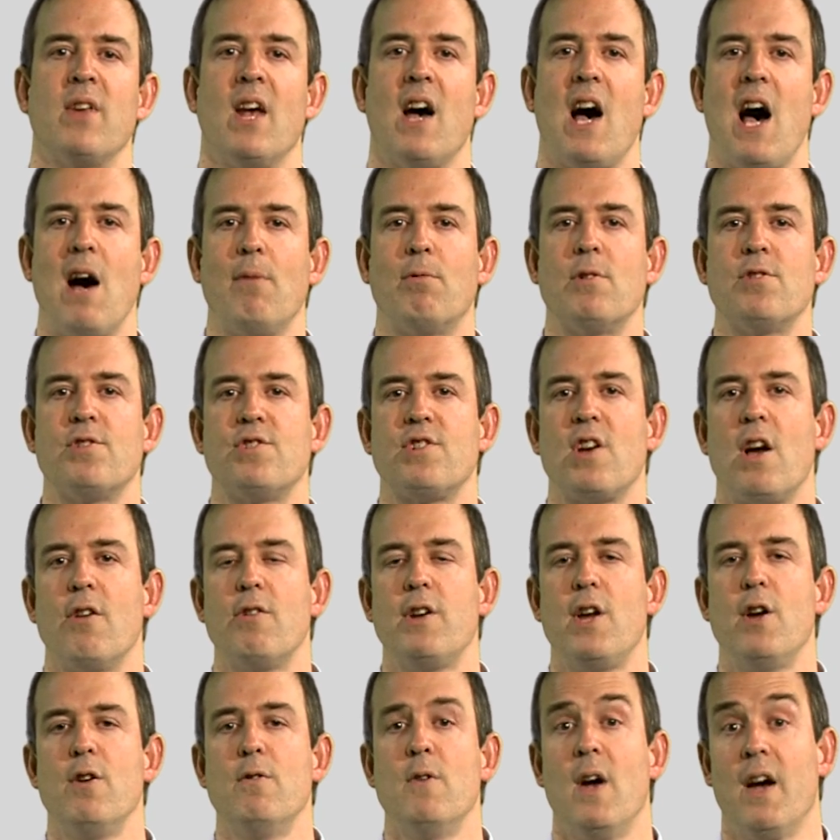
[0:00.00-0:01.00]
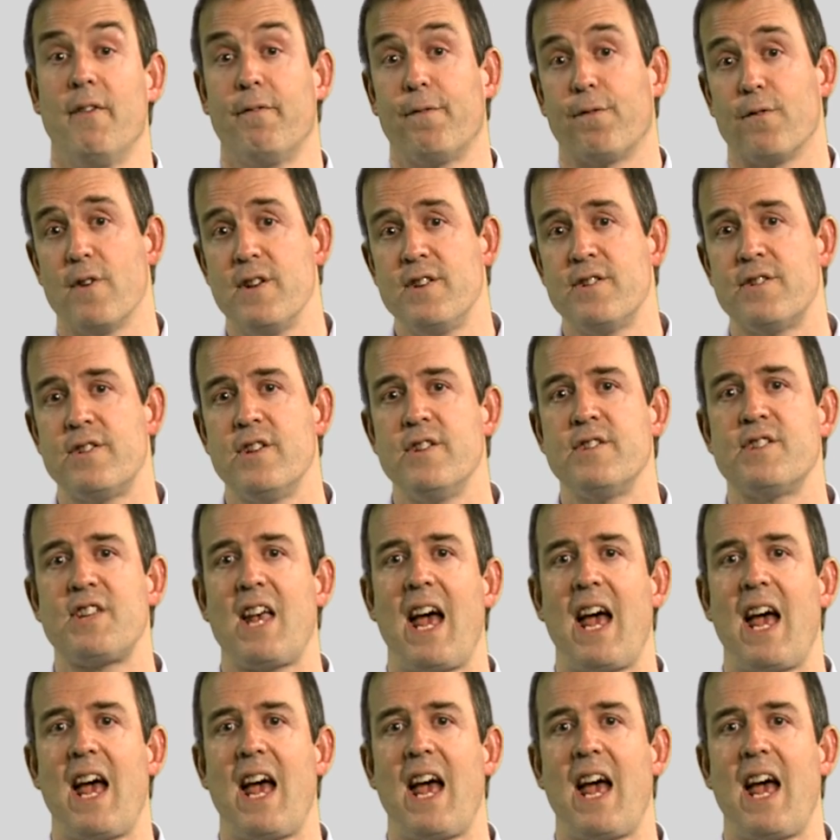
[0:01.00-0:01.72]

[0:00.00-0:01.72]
I will show you, for instance,